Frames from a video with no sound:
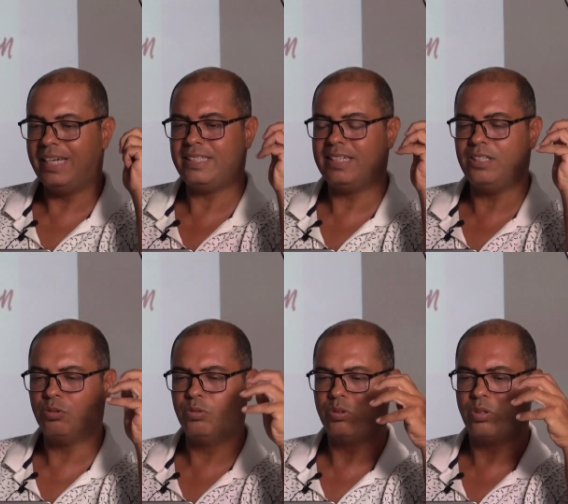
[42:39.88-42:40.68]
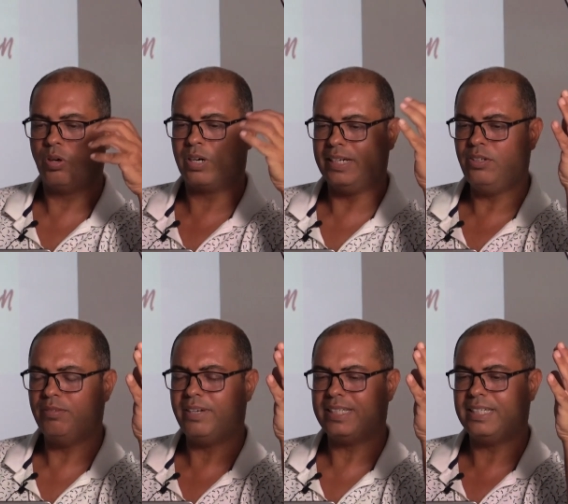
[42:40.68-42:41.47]
institute or
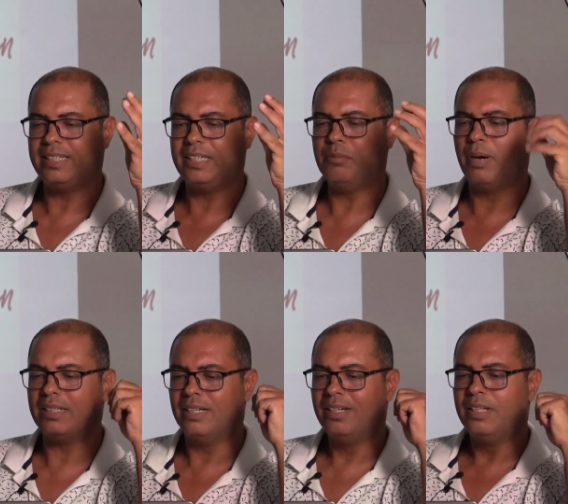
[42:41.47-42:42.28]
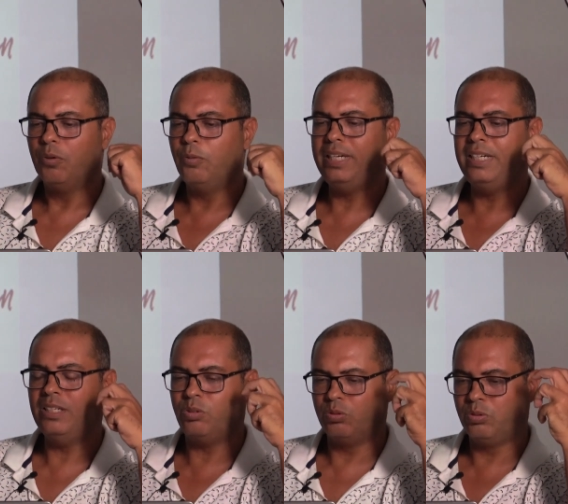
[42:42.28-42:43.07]
university, but we
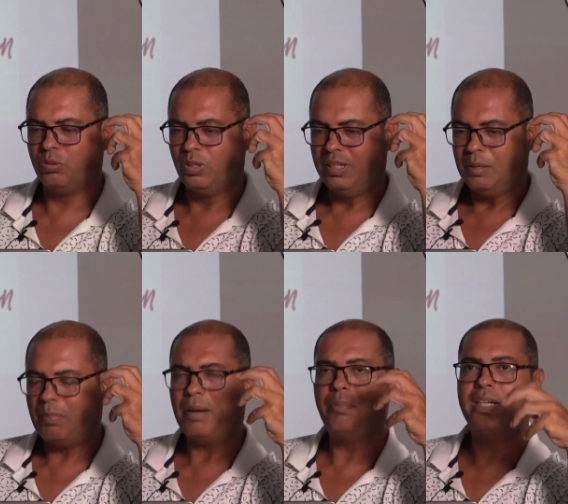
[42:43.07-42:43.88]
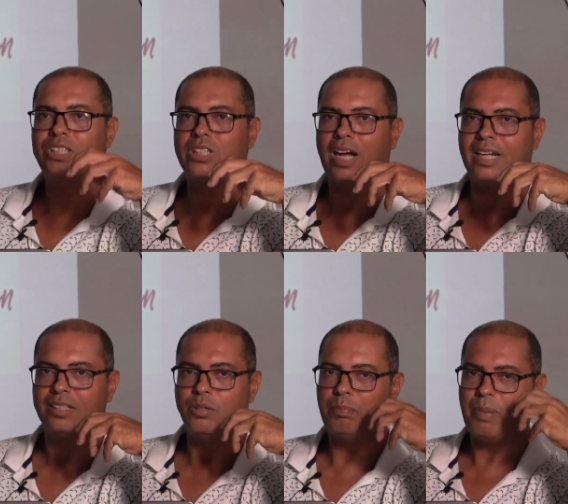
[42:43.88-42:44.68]
need to publish
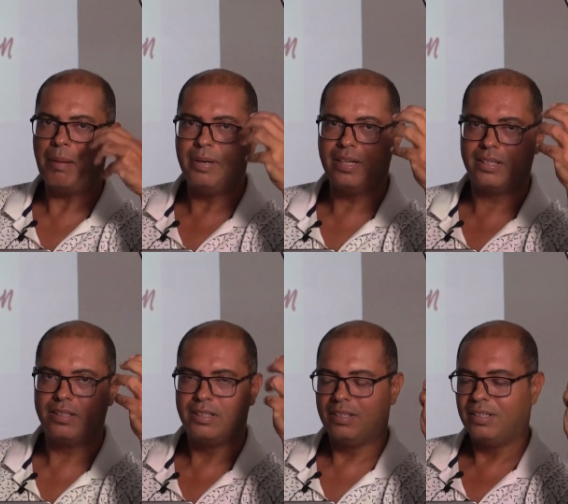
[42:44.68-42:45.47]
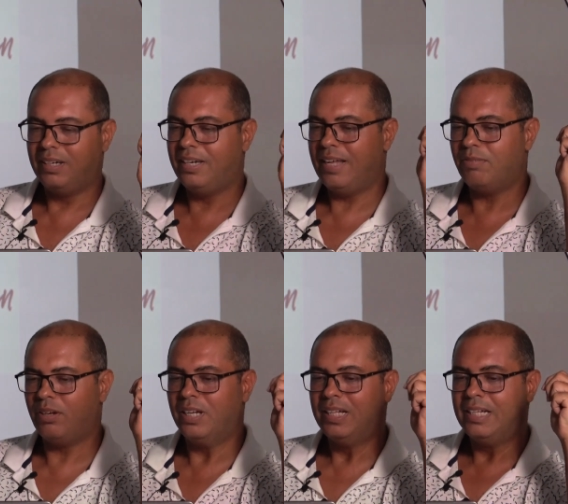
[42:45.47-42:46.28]
at a public
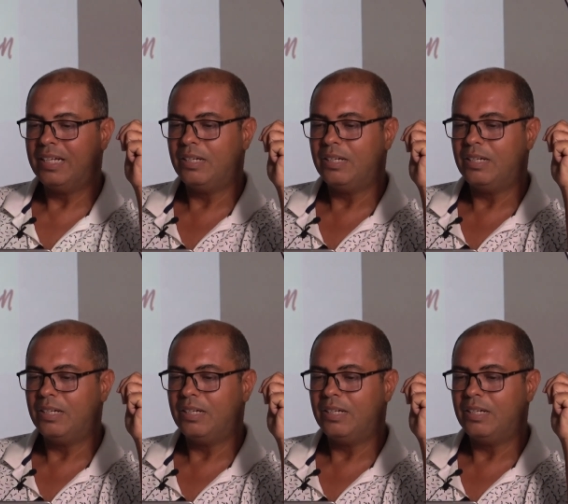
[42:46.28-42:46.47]
level.